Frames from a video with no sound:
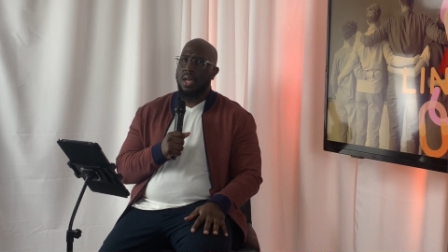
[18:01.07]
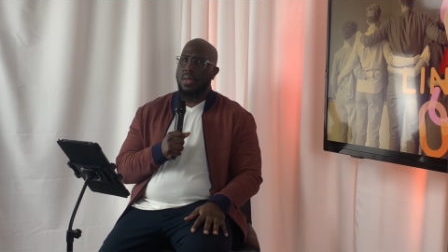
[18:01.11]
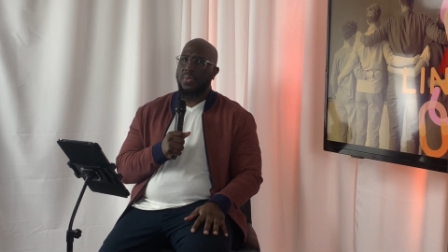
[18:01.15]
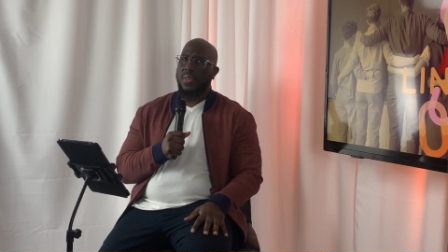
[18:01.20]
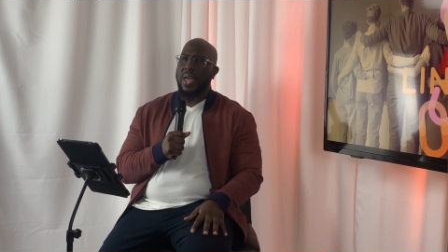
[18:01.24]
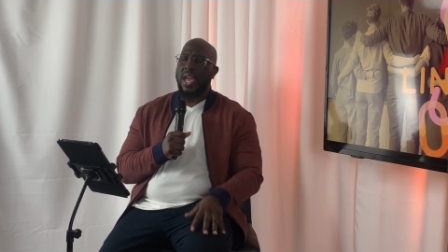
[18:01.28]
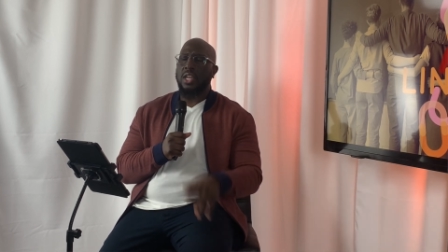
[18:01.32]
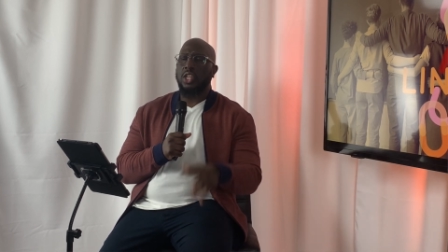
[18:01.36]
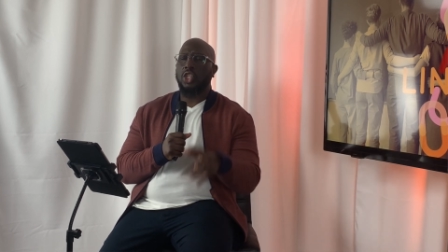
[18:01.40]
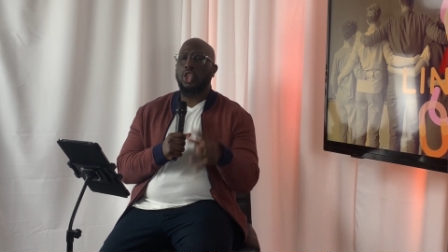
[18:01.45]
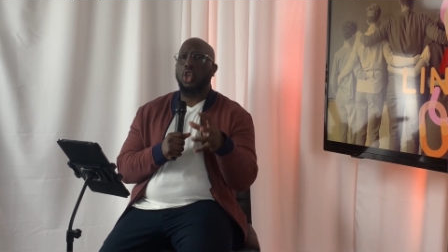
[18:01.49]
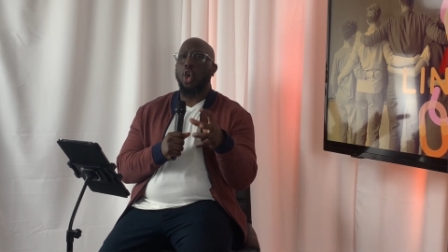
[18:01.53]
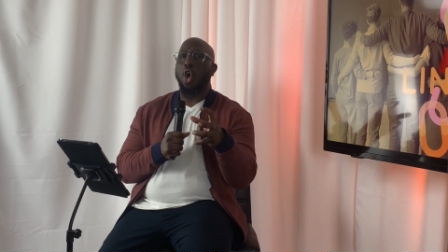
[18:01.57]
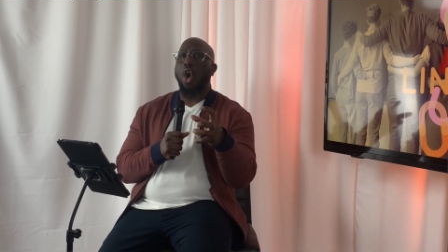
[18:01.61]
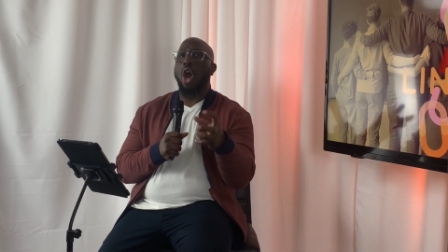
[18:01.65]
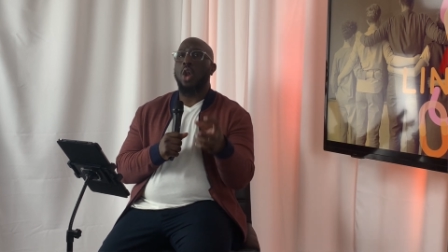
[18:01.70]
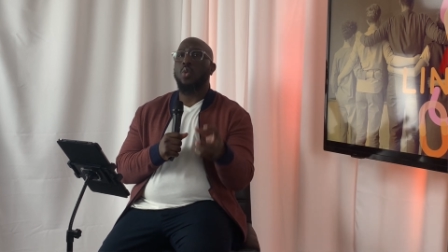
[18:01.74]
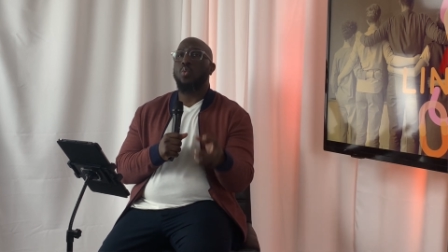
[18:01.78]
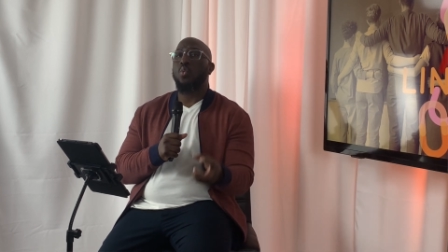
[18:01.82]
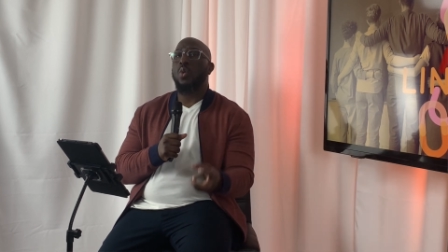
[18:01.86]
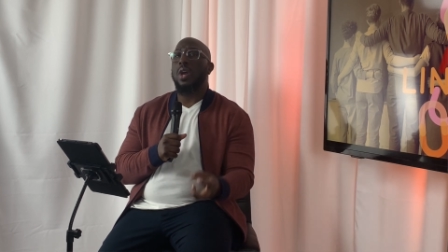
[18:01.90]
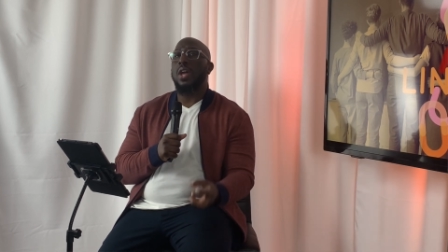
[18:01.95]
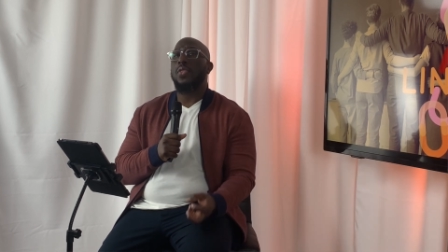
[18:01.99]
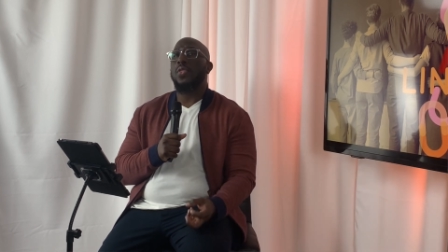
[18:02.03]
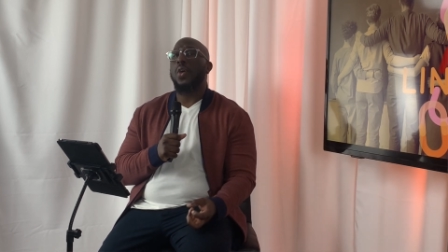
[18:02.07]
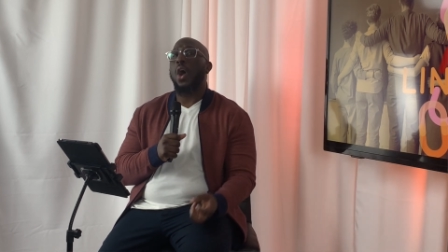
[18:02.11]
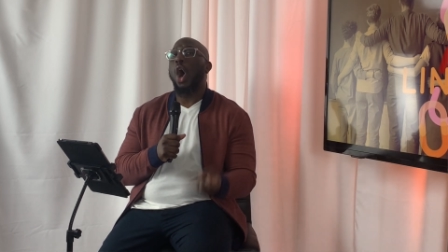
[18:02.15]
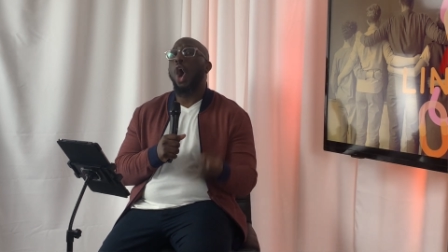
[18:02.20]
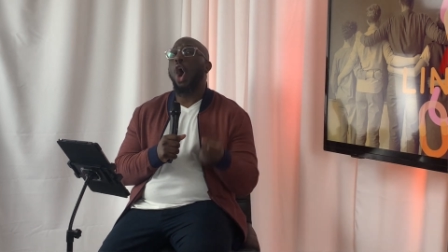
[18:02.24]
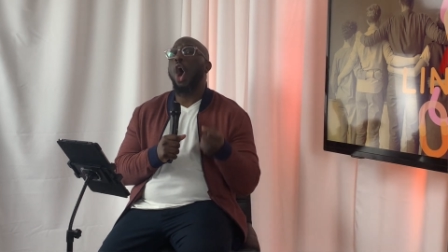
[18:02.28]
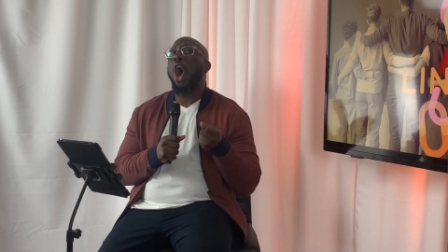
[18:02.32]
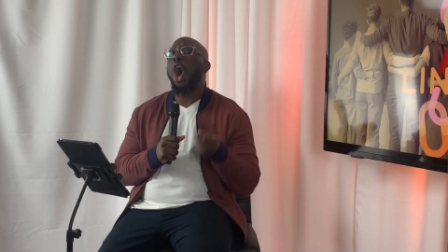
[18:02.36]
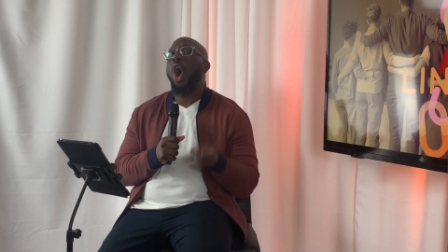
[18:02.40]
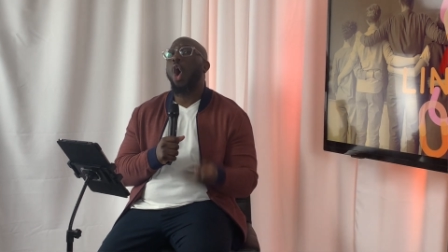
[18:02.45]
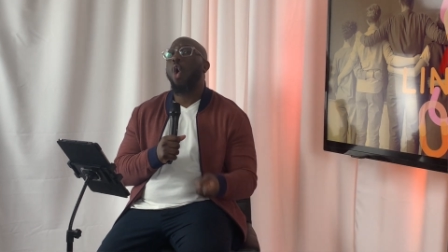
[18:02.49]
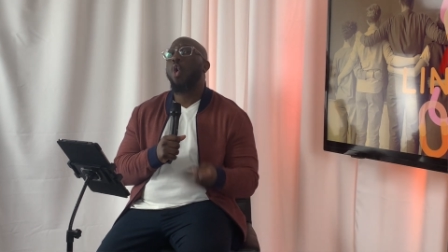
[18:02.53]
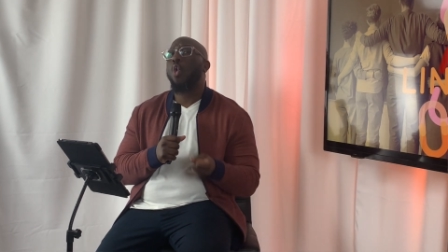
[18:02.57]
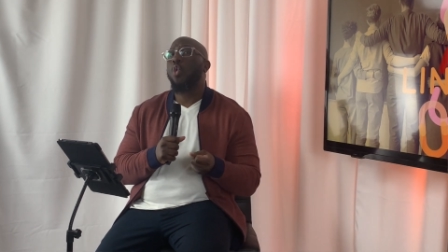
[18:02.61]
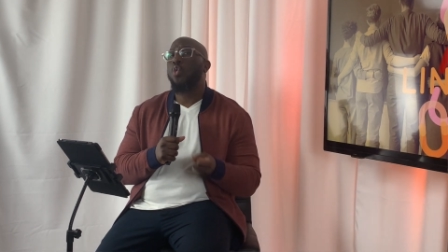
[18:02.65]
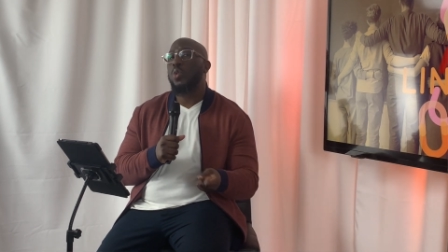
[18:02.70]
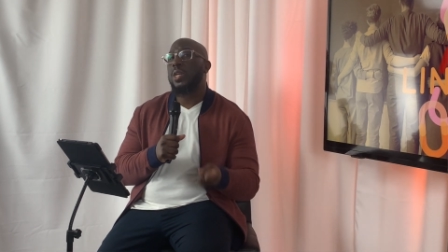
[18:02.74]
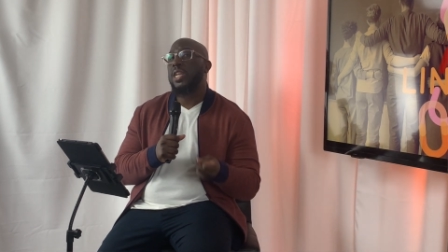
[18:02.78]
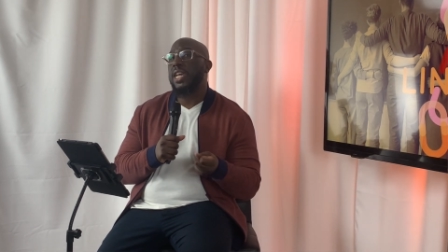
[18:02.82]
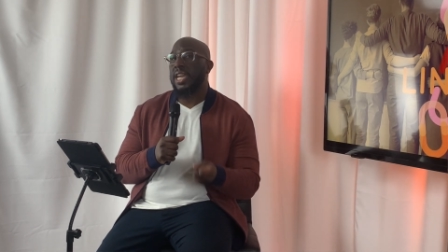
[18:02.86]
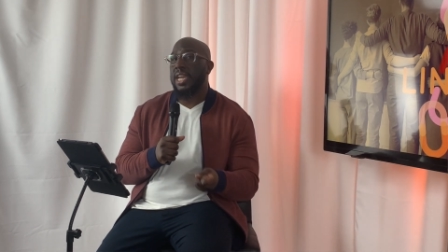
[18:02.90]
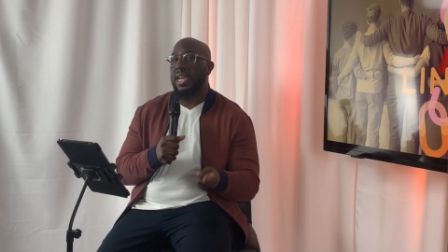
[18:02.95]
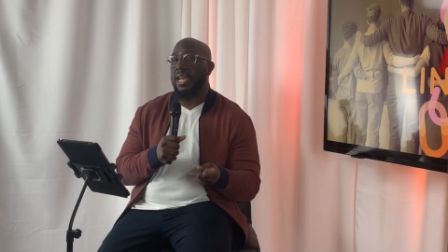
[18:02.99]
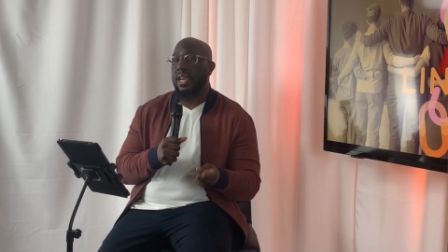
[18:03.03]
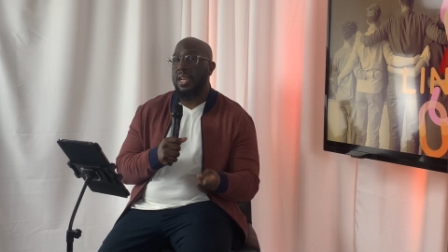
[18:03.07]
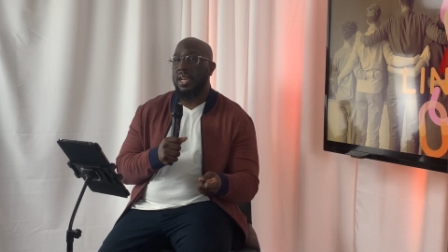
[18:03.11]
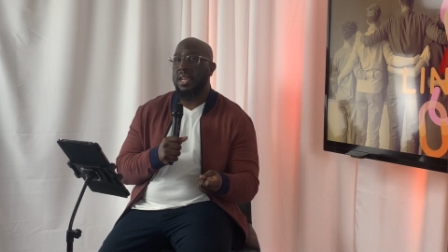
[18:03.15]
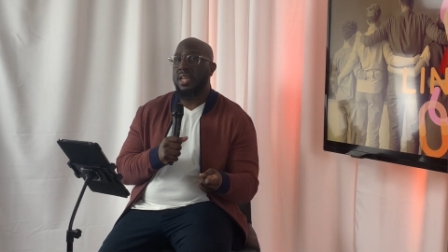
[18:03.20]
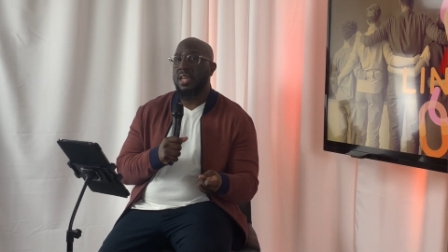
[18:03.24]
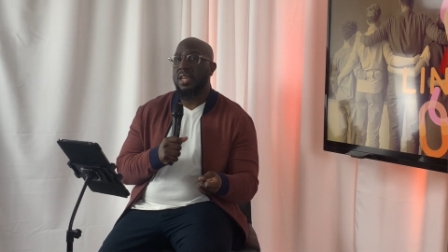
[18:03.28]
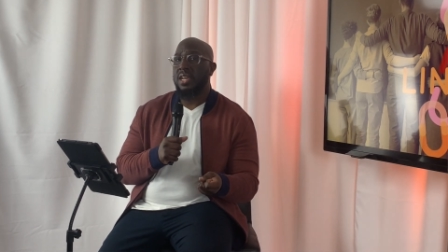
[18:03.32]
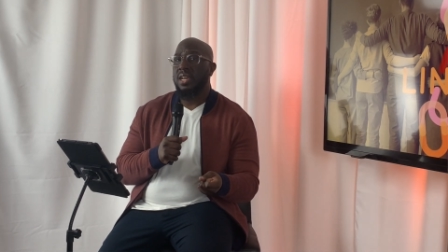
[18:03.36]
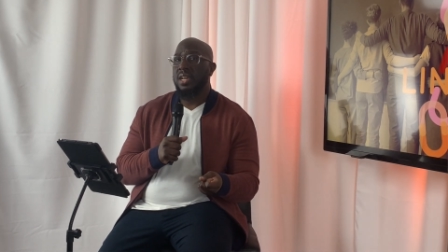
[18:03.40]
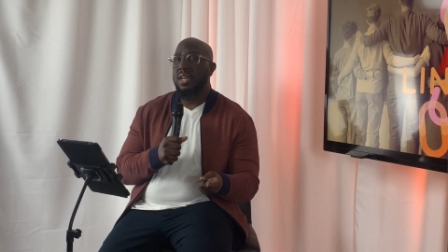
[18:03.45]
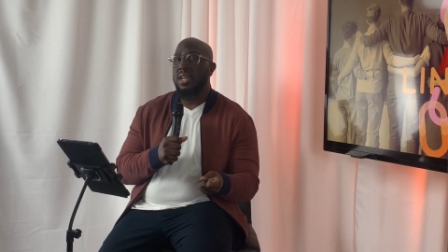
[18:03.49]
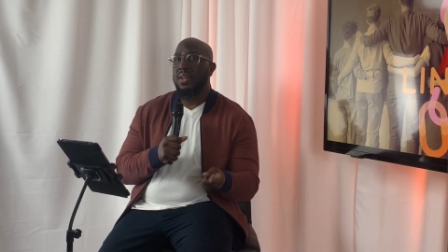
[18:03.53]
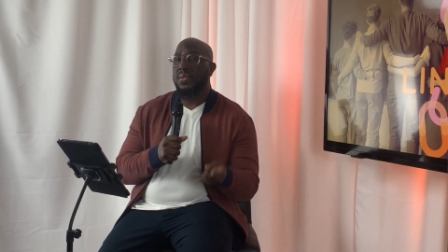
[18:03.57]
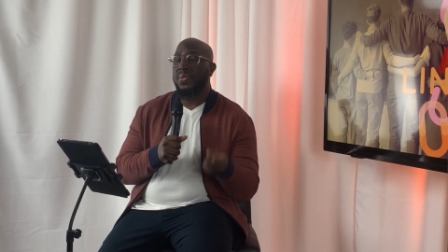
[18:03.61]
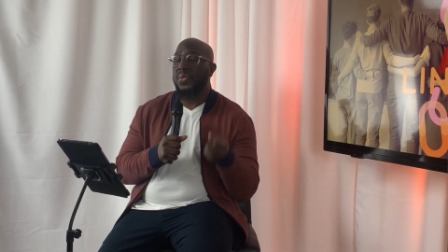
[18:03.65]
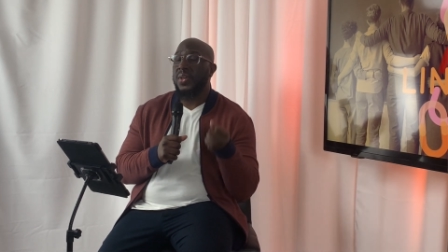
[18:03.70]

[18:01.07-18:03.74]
they start withholding